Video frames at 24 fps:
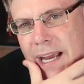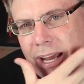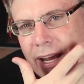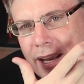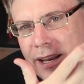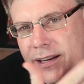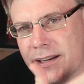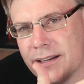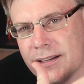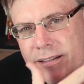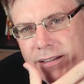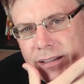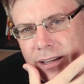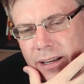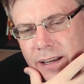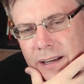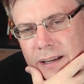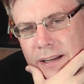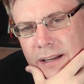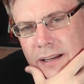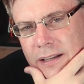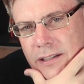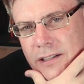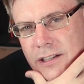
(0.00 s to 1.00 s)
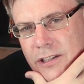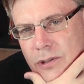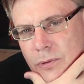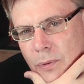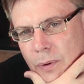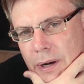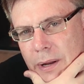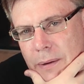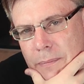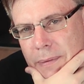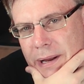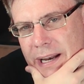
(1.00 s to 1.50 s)
10 to
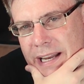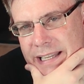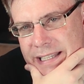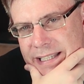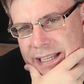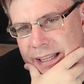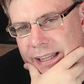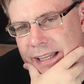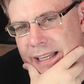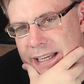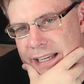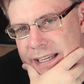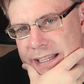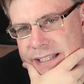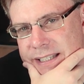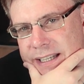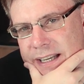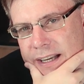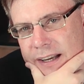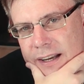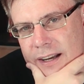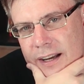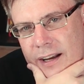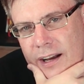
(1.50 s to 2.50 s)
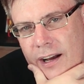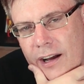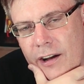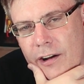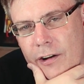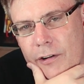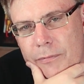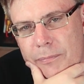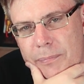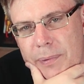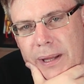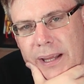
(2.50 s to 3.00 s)
20 minutes at least
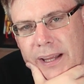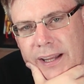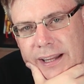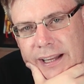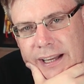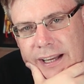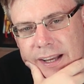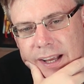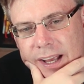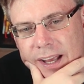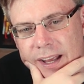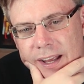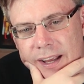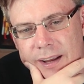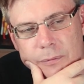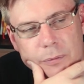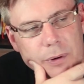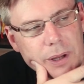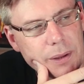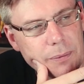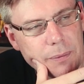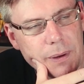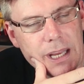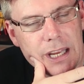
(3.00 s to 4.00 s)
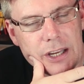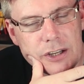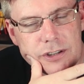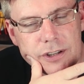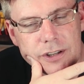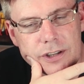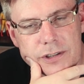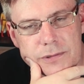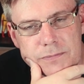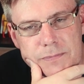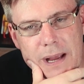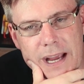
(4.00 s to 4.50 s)
of building with
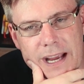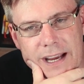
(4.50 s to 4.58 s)
each of those